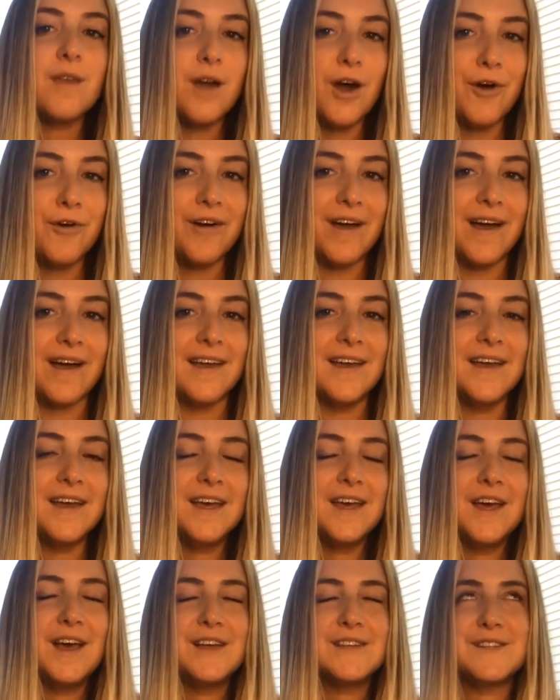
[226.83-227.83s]
Okay,
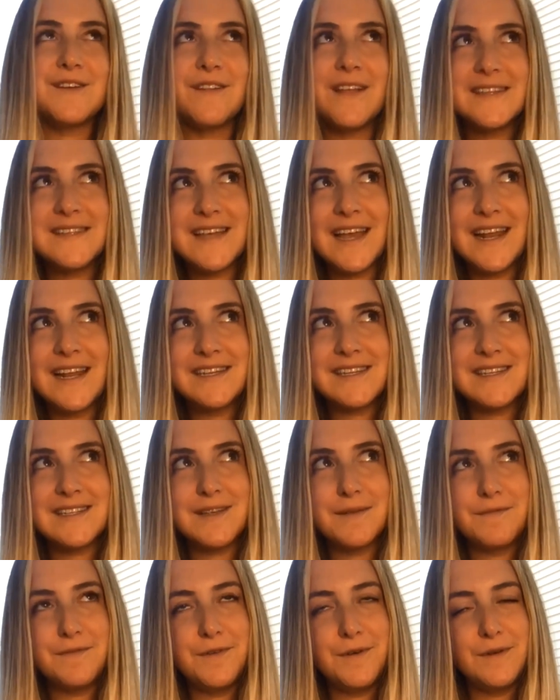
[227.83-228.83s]
so let's get into
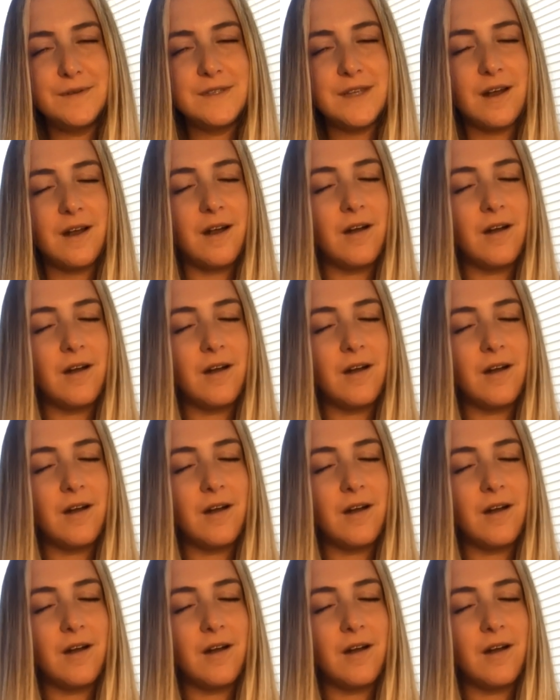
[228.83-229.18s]
some foods that